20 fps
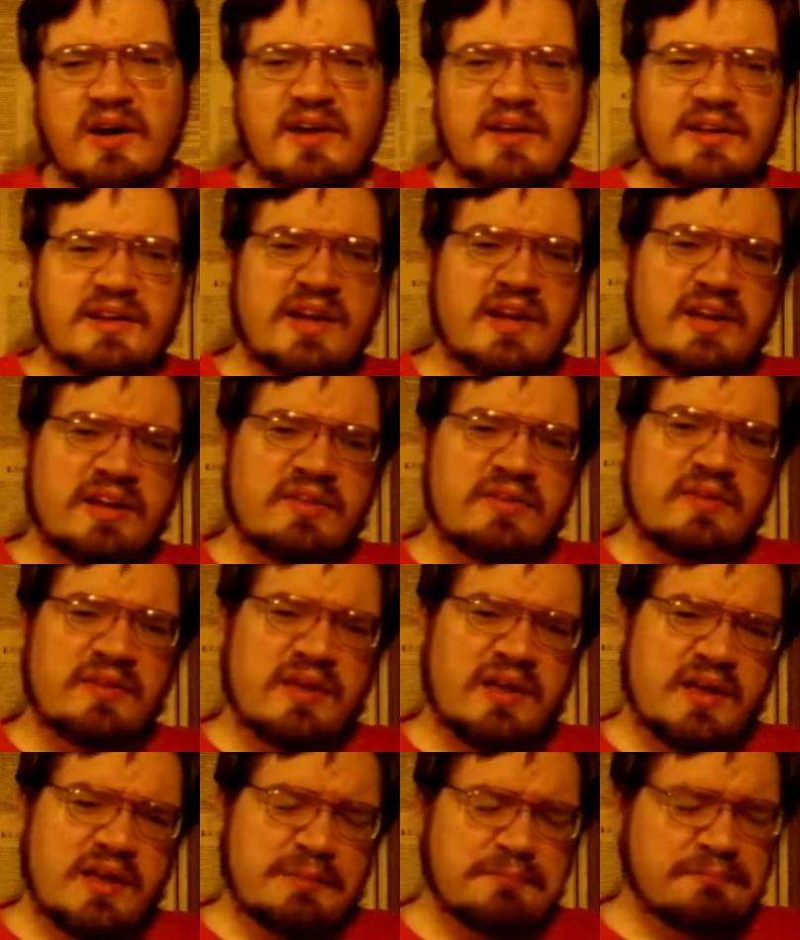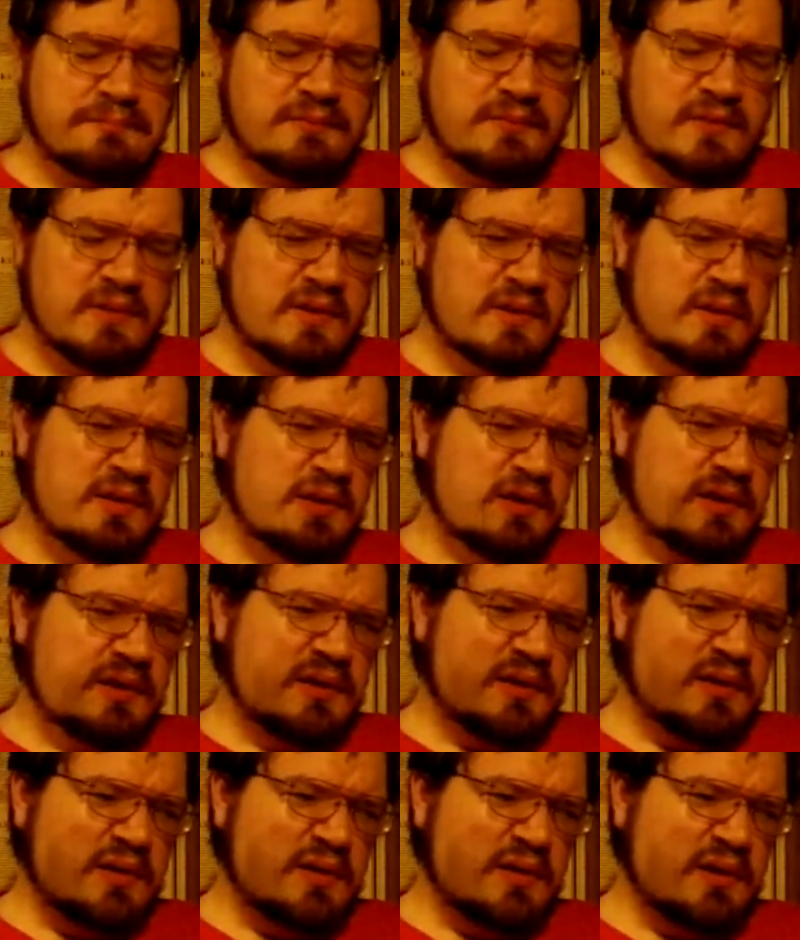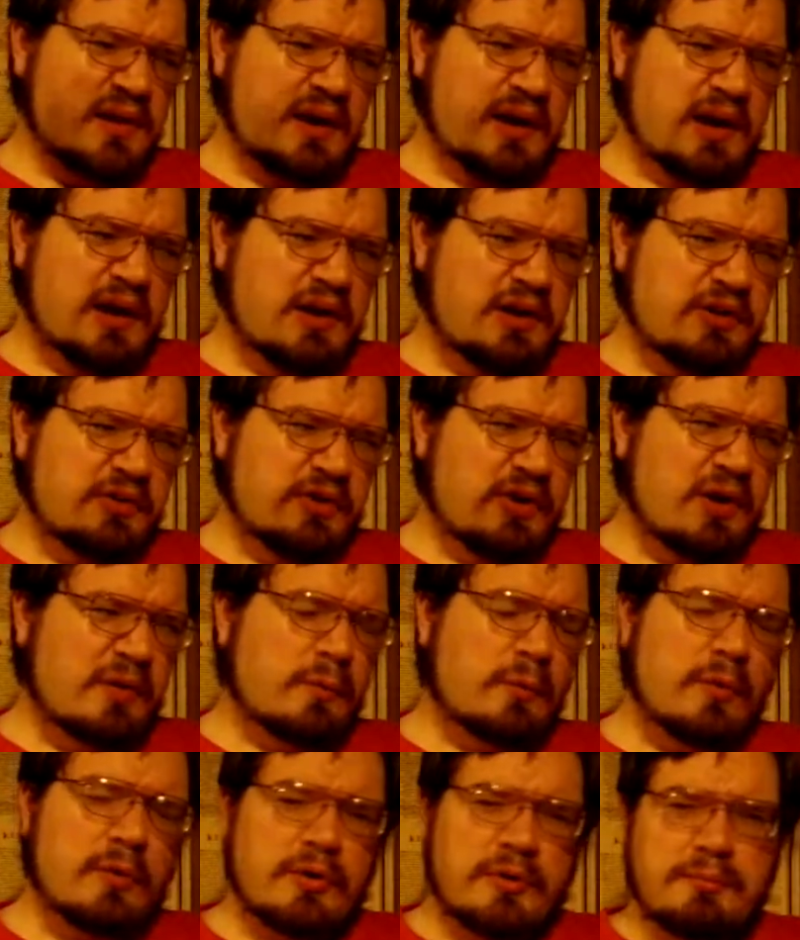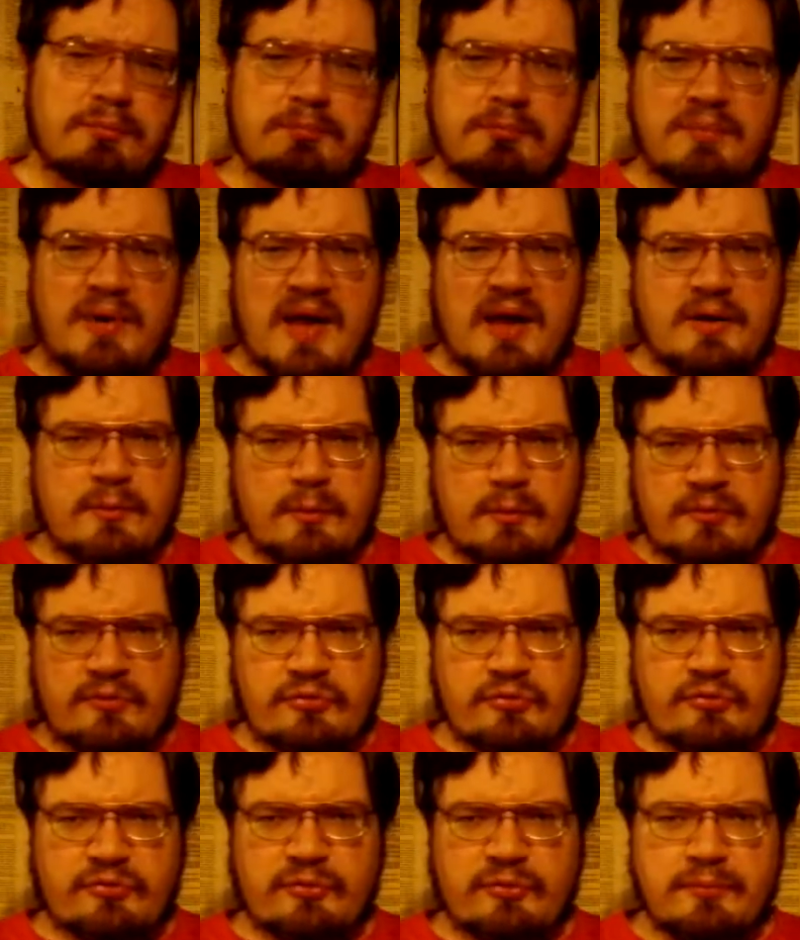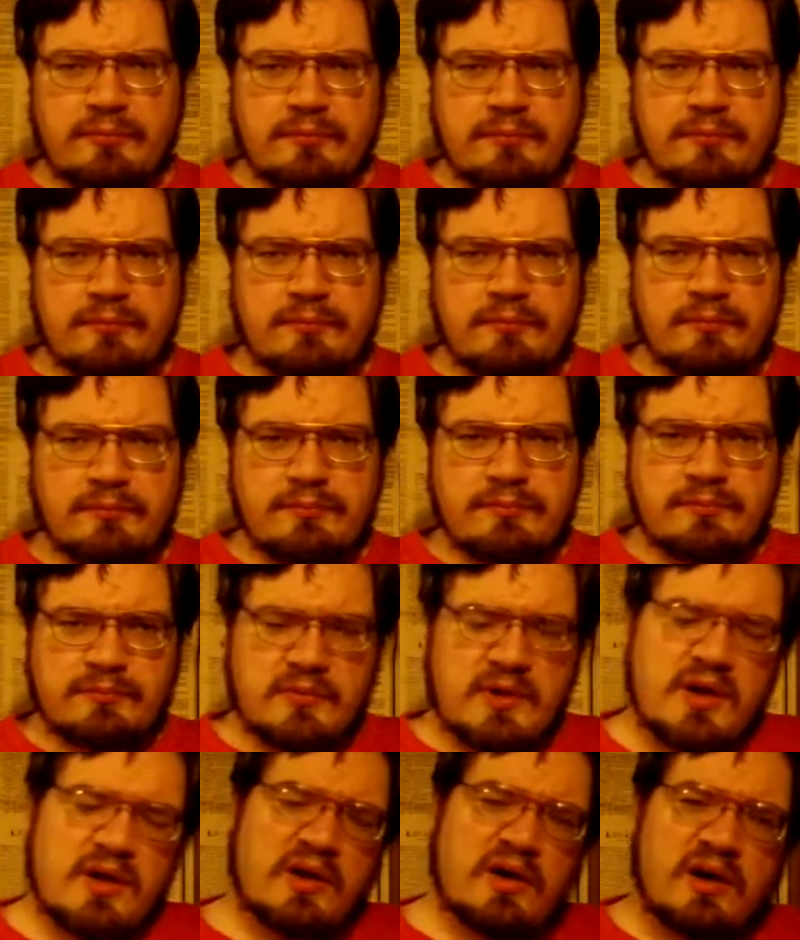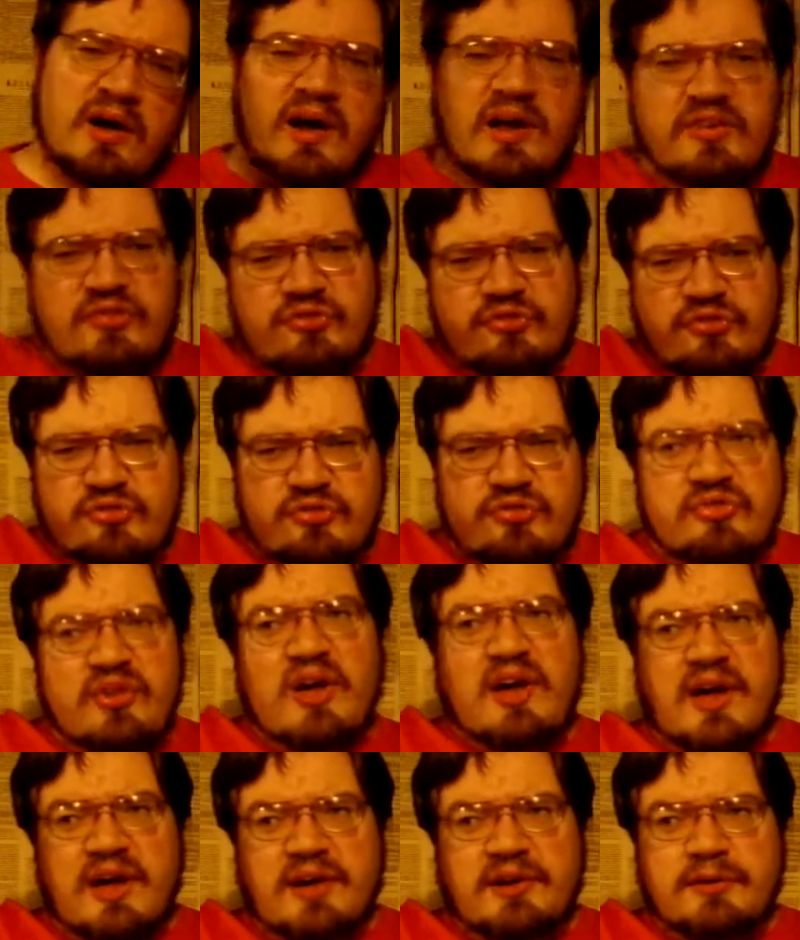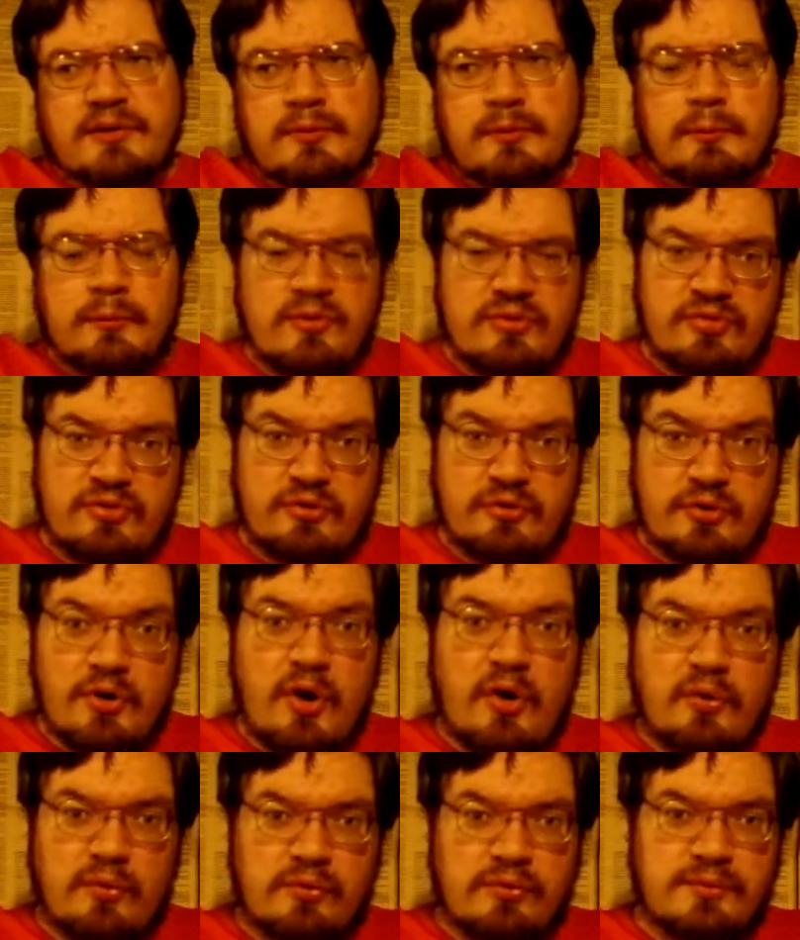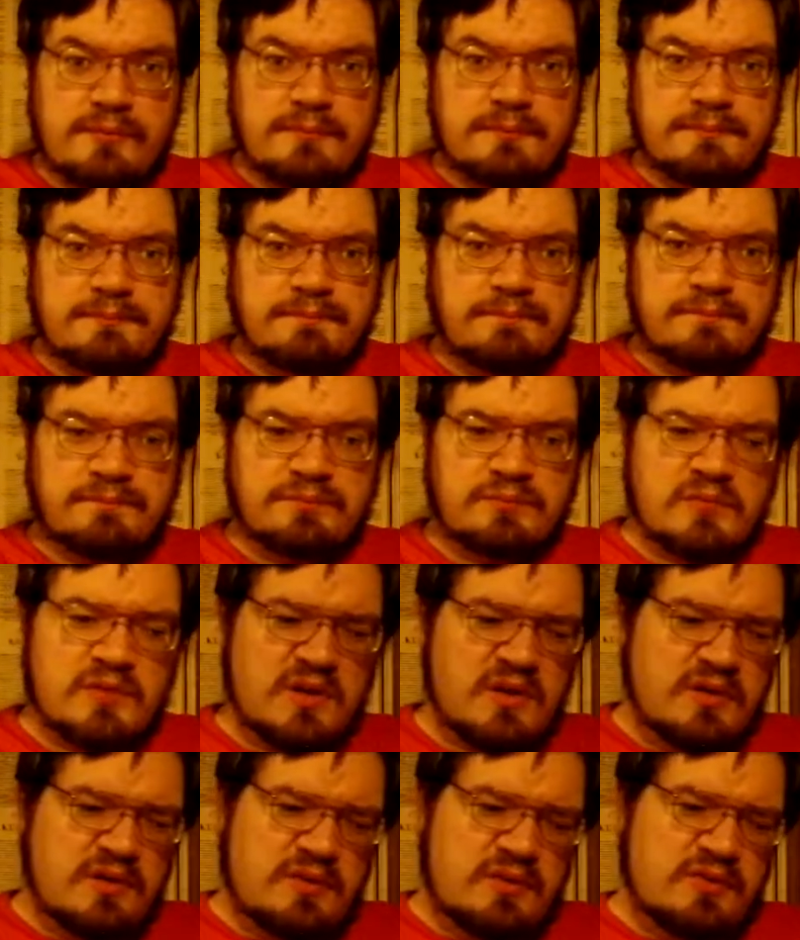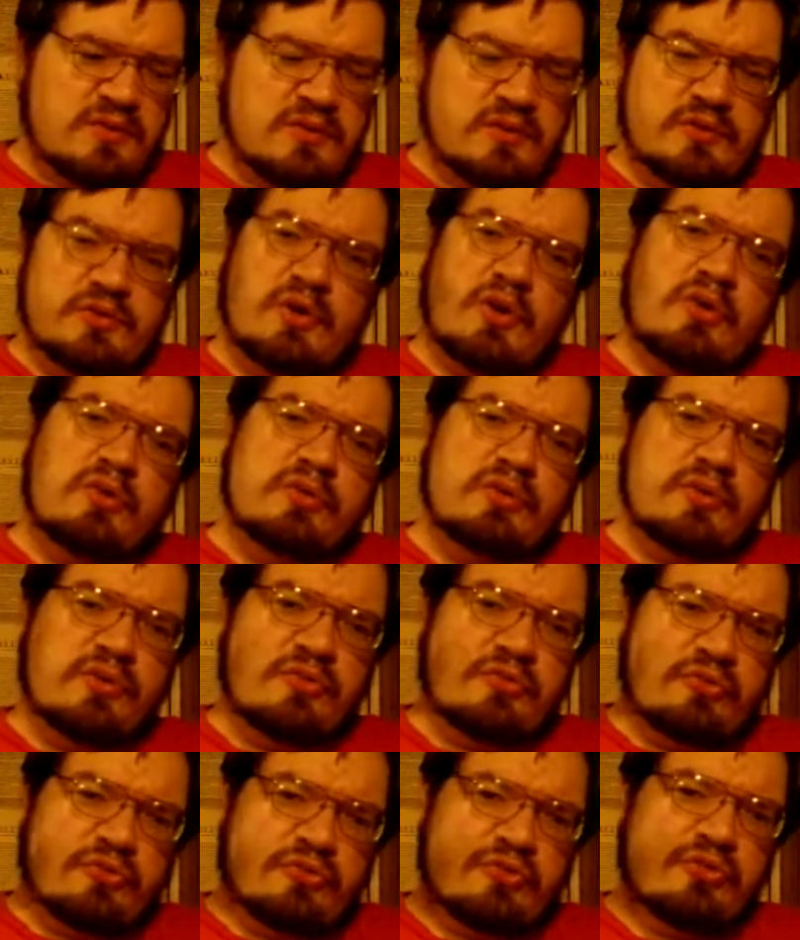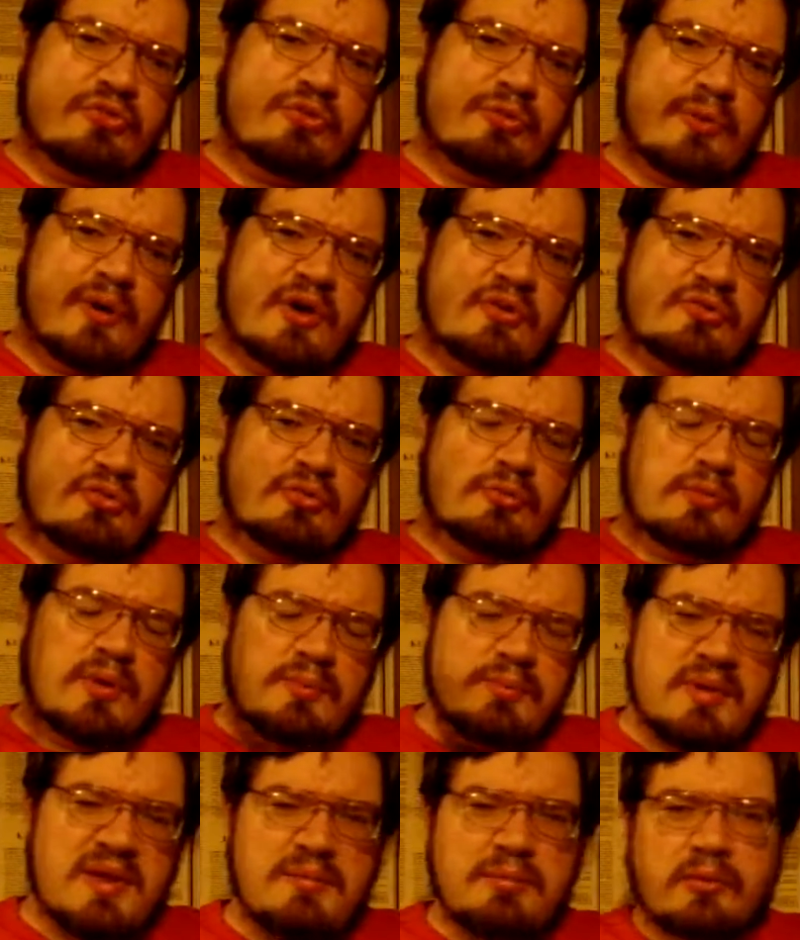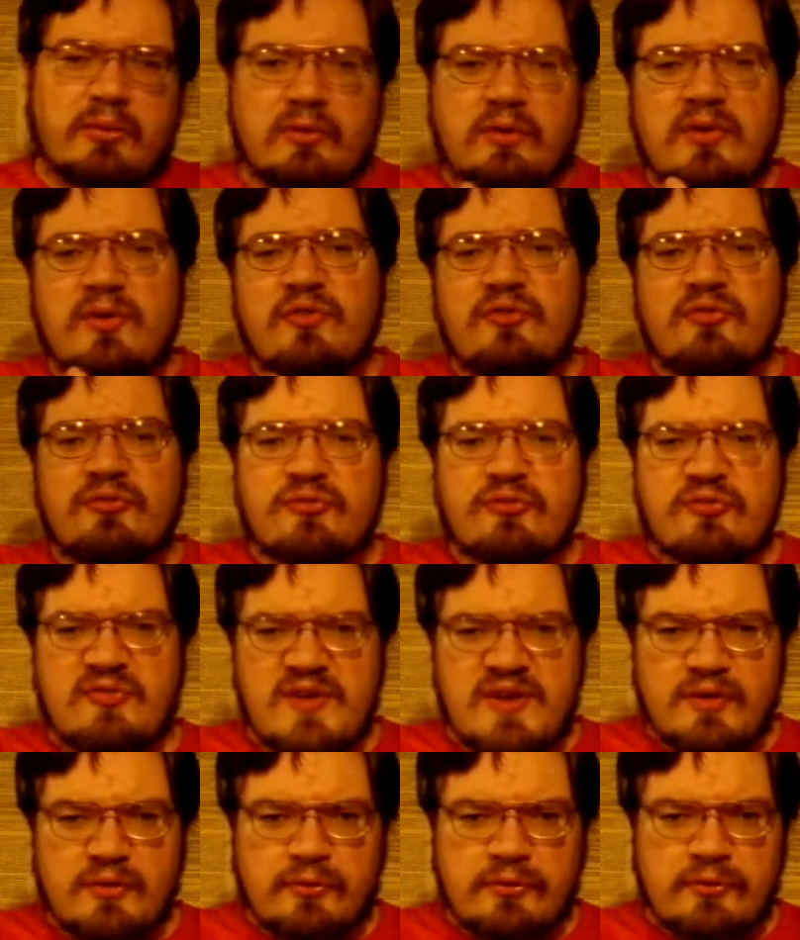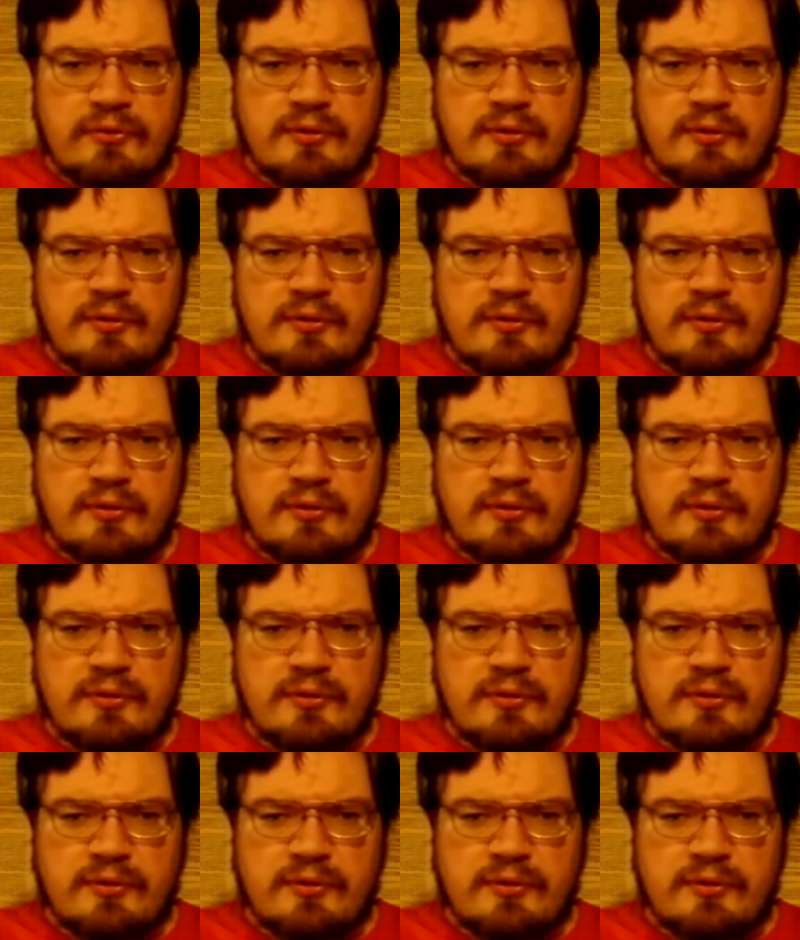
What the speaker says: get in there and I work backwards. I start with the goal. The goal is a situation where people feel